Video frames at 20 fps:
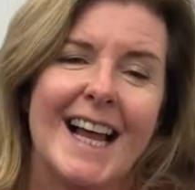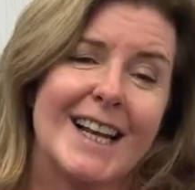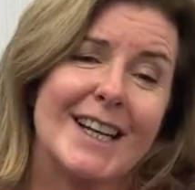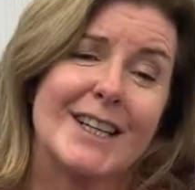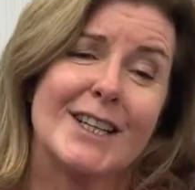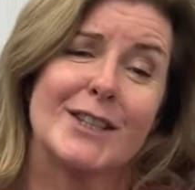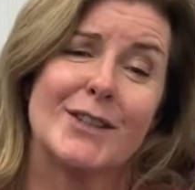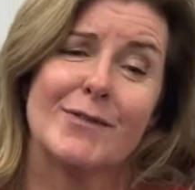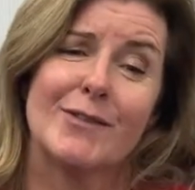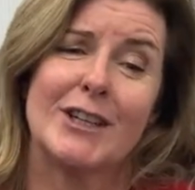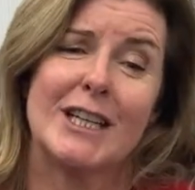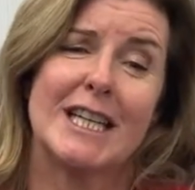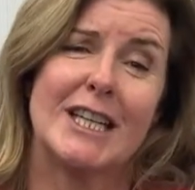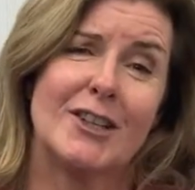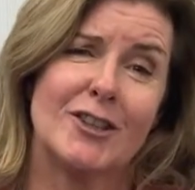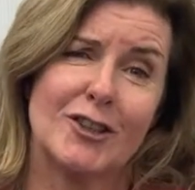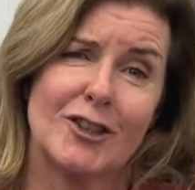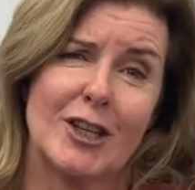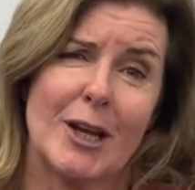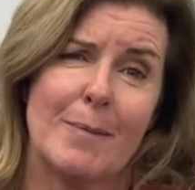is for
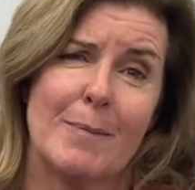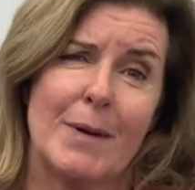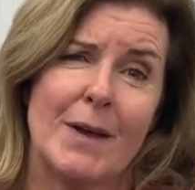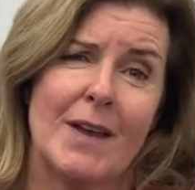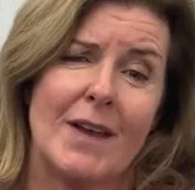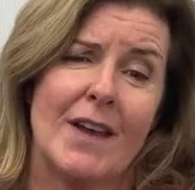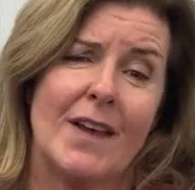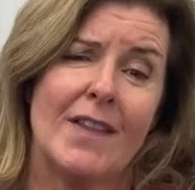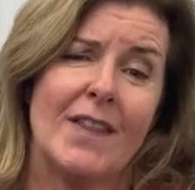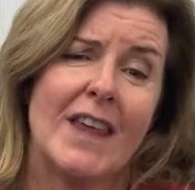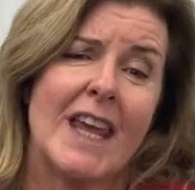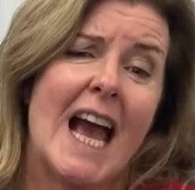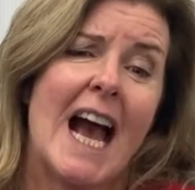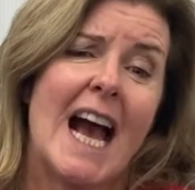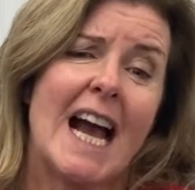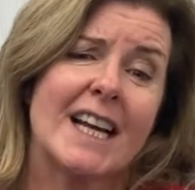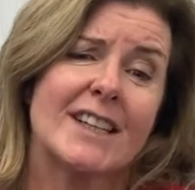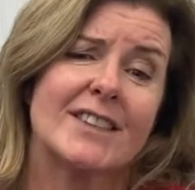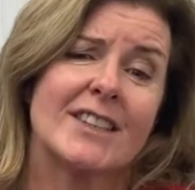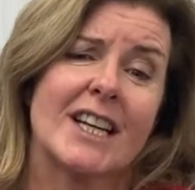leadership. The
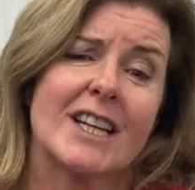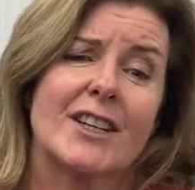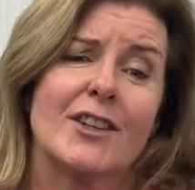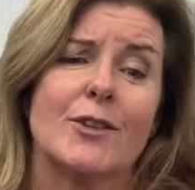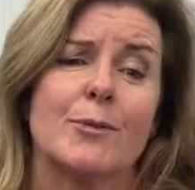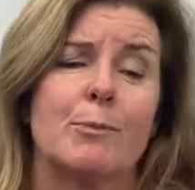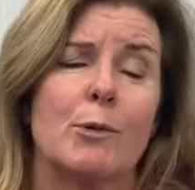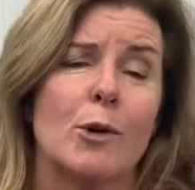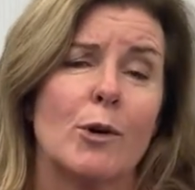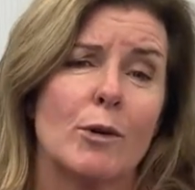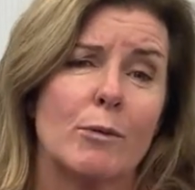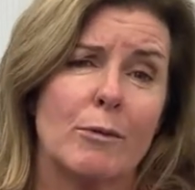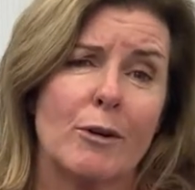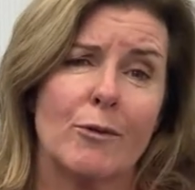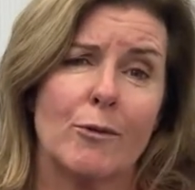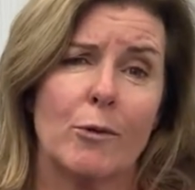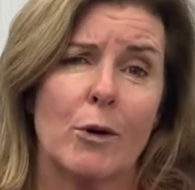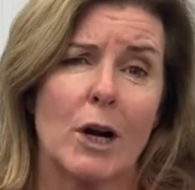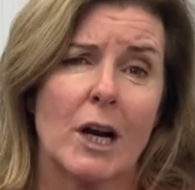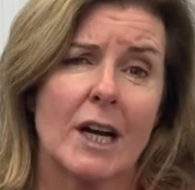Act and its programme of
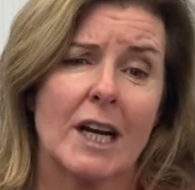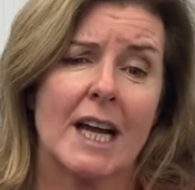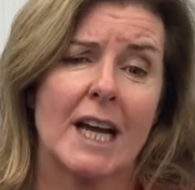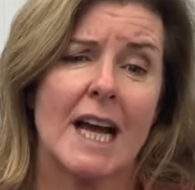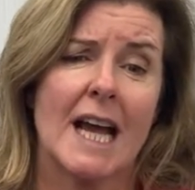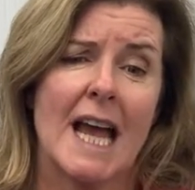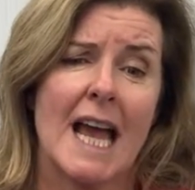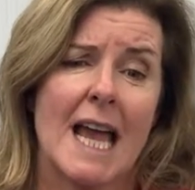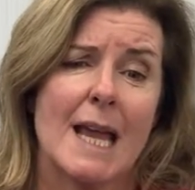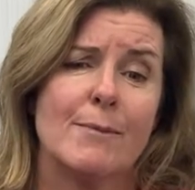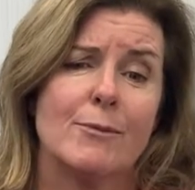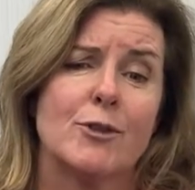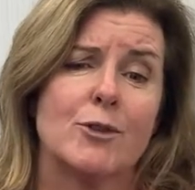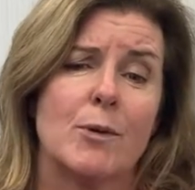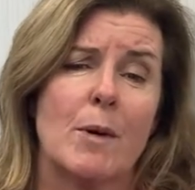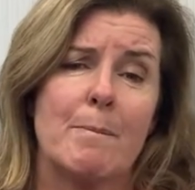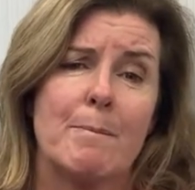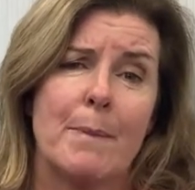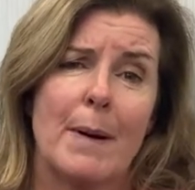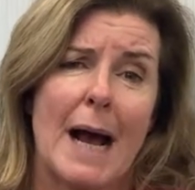work aims to
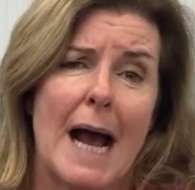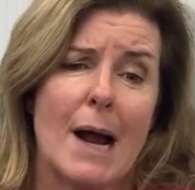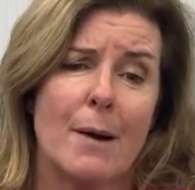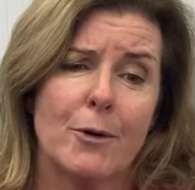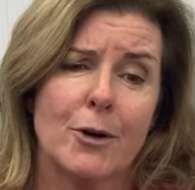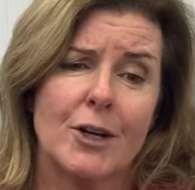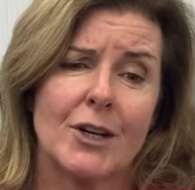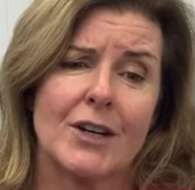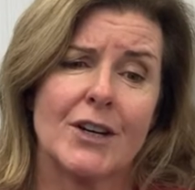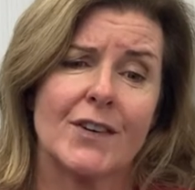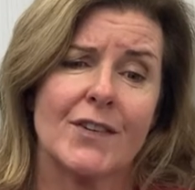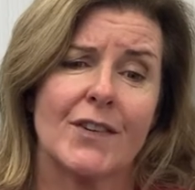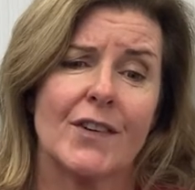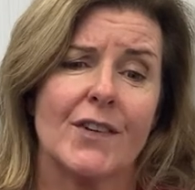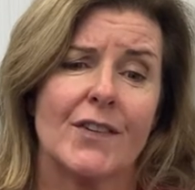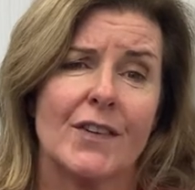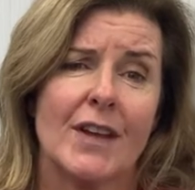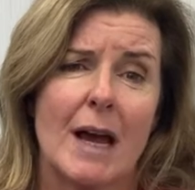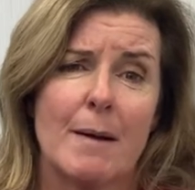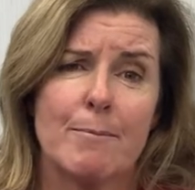empower nurses
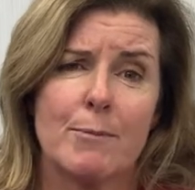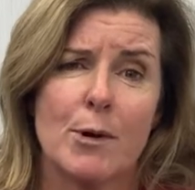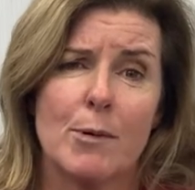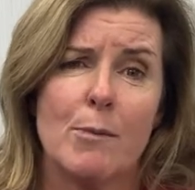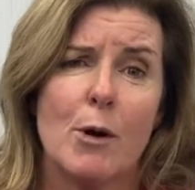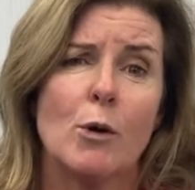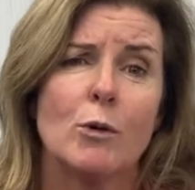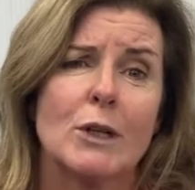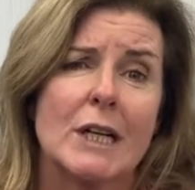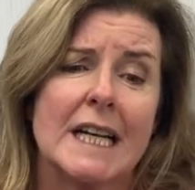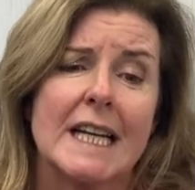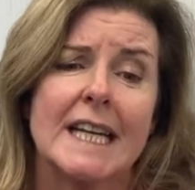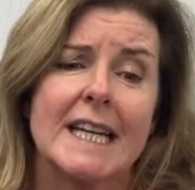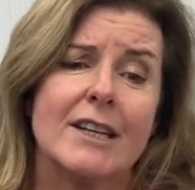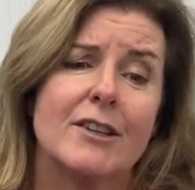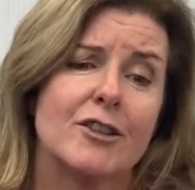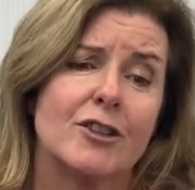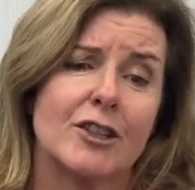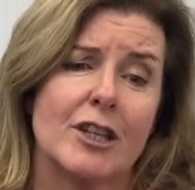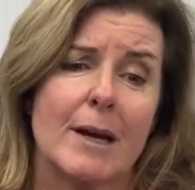and promote
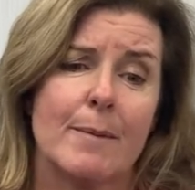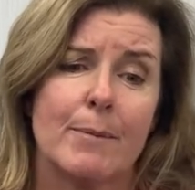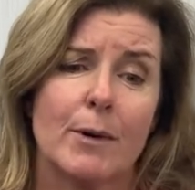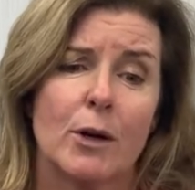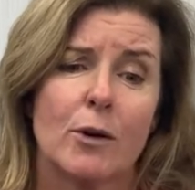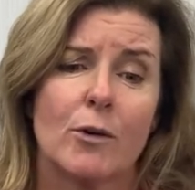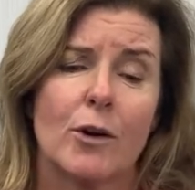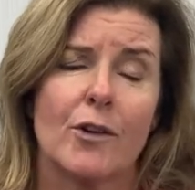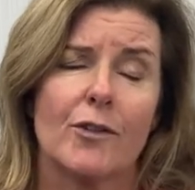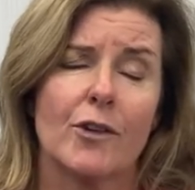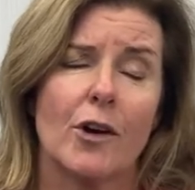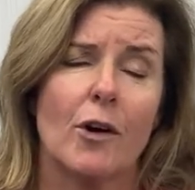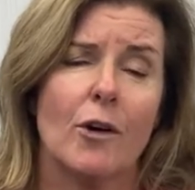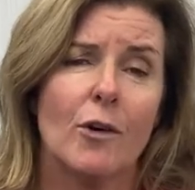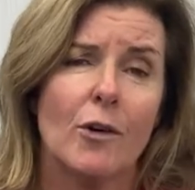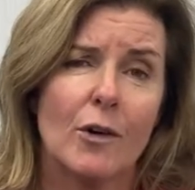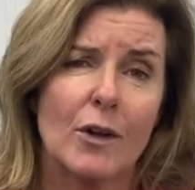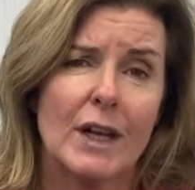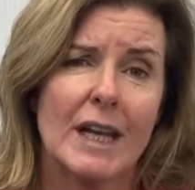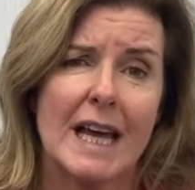leadership across all
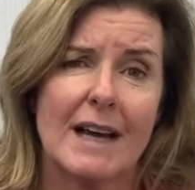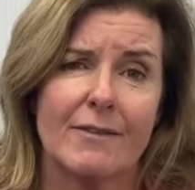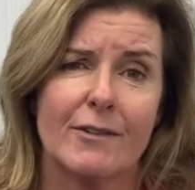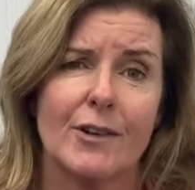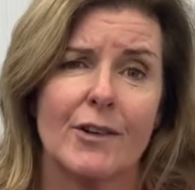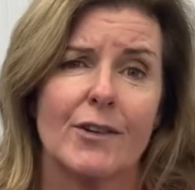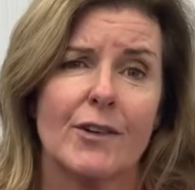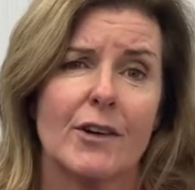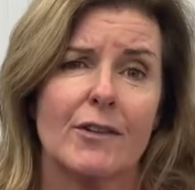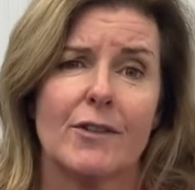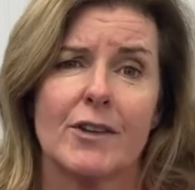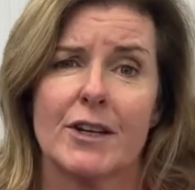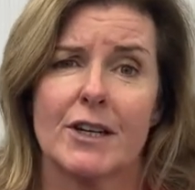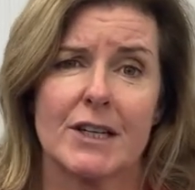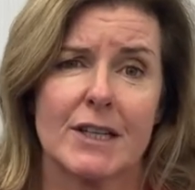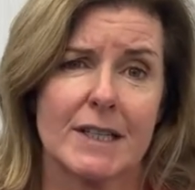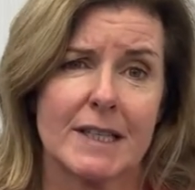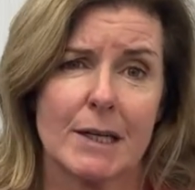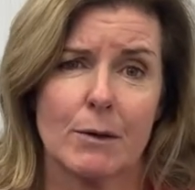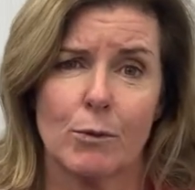levels of the
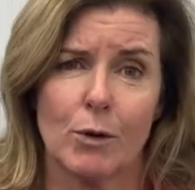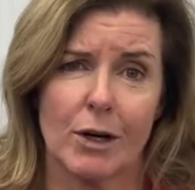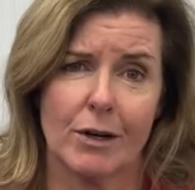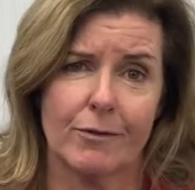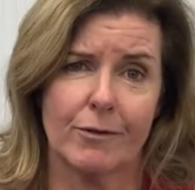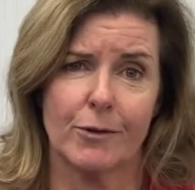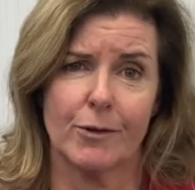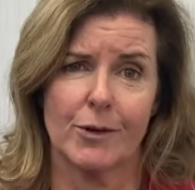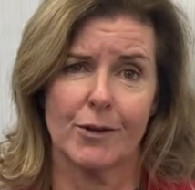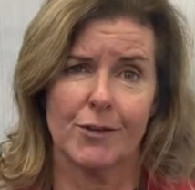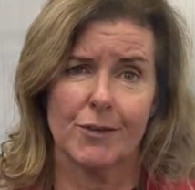nursing workforce.